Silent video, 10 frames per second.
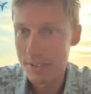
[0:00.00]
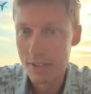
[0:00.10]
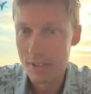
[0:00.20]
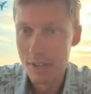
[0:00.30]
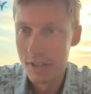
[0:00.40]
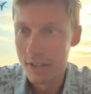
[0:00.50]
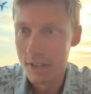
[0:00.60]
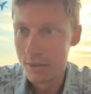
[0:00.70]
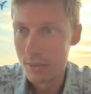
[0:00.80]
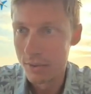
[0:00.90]
in order
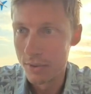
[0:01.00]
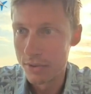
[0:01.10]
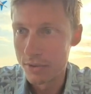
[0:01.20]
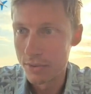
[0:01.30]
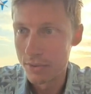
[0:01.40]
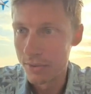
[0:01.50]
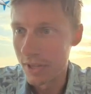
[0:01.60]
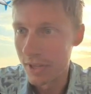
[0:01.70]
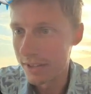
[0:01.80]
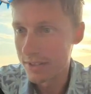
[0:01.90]
to
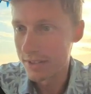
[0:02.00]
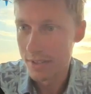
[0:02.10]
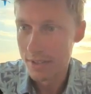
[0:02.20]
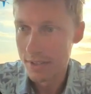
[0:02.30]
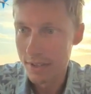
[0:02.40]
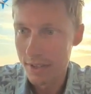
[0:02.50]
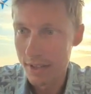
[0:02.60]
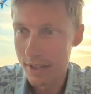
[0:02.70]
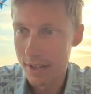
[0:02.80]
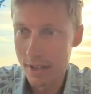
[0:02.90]
create
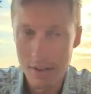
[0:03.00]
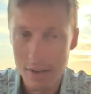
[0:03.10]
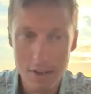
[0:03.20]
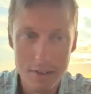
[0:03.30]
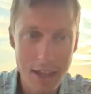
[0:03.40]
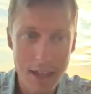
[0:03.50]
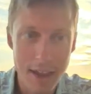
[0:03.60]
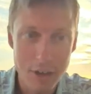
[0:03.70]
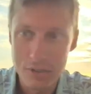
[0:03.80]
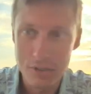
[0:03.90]
the actions
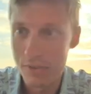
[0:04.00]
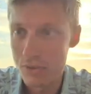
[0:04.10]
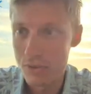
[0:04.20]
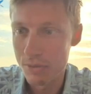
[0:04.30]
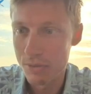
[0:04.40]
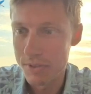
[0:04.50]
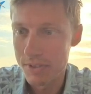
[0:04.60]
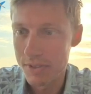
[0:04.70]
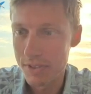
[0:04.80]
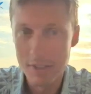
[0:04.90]
for the GPT.
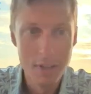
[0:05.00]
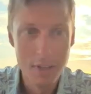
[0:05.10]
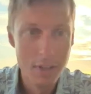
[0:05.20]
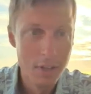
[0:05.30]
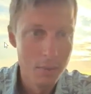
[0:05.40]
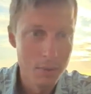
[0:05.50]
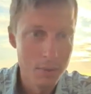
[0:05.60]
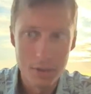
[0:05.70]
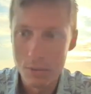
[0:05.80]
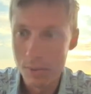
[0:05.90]
We can
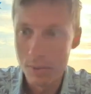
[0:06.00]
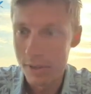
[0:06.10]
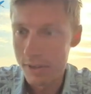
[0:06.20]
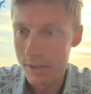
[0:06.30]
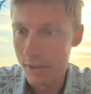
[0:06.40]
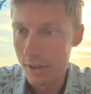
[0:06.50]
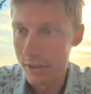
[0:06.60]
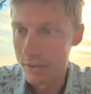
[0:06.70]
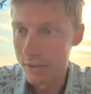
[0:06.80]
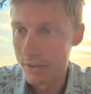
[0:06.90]
quick do
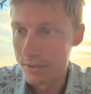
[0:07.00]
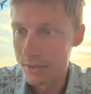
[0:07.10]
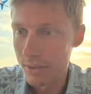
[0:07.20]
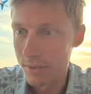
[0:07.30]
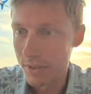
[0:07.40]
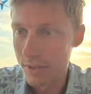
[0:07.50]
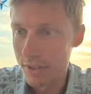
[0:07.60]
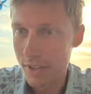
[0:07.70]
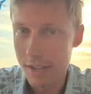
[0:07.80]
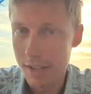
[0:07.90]
something like
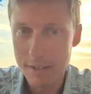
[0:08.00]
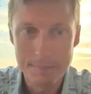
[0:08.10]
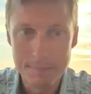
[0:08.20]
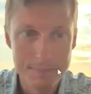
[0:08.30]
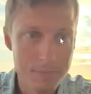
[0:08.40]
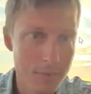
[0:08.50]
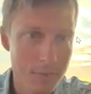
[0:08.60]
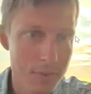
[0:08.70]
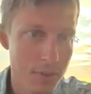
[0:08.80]
that. So